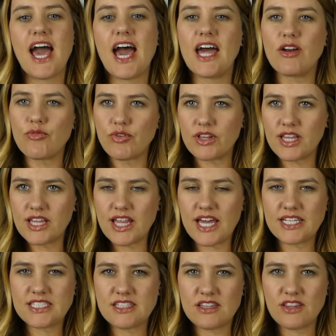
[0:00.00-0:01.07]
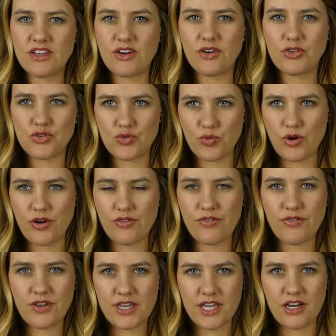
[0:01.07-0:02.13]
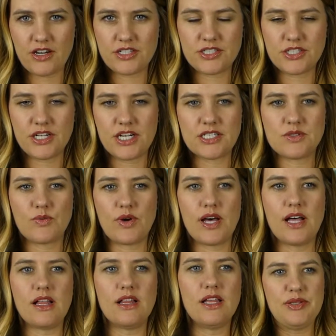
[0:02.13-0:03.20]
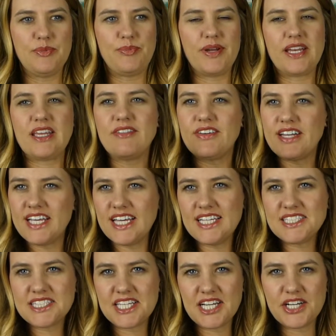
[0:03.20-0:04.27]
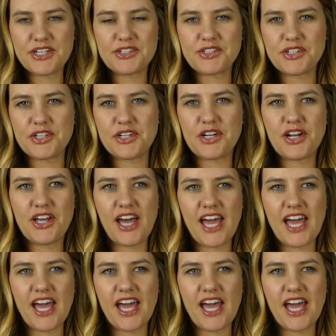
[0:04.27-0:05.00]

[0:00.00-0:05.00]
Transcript: and I really liked the dwarf character as well, but even his character,